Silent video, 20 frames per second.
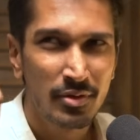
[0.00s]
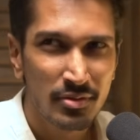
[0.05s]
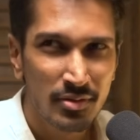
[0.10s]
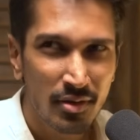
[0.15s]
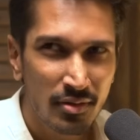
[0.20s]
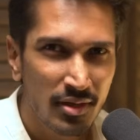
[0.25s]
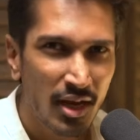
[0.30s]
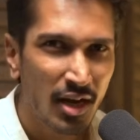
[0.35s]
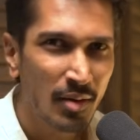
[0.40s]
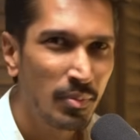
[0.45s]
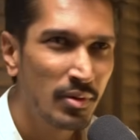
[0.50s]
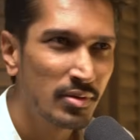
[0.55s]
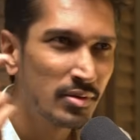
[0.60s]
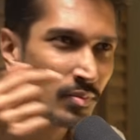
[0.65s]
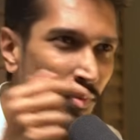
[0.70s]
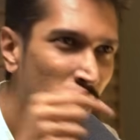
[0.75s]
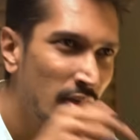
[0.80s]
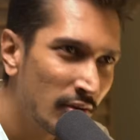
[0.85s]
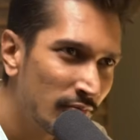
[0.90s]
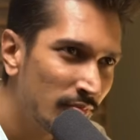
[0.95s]
Because now that
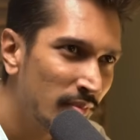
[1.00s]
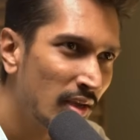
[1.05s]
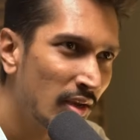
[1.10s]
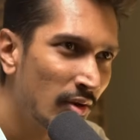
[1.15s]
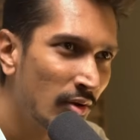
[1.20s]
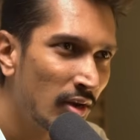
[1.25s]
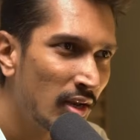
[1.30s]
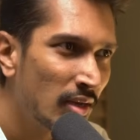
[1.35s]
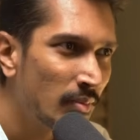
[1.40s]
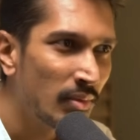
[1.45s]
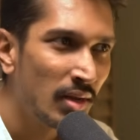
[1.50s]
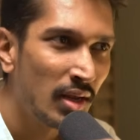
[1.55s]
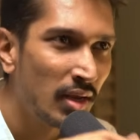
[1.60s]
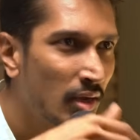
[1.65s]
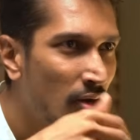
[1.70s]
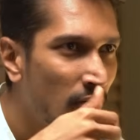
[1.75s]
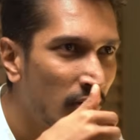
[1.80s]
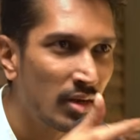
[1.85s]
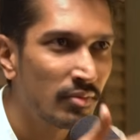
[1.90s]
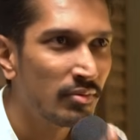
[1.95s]
person will give me a call and be
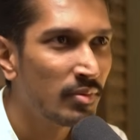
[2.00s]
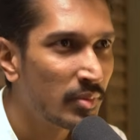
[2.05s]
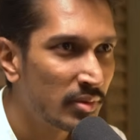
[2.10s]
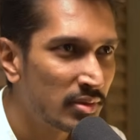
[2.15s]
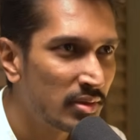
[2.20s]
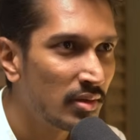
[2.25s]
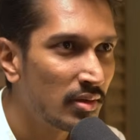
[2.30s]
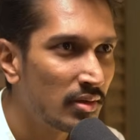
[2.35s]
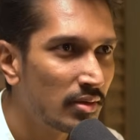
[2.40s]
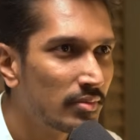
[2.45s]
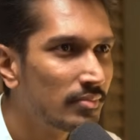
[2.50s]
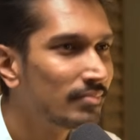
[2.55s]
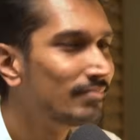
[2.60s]
like, how can we proceed?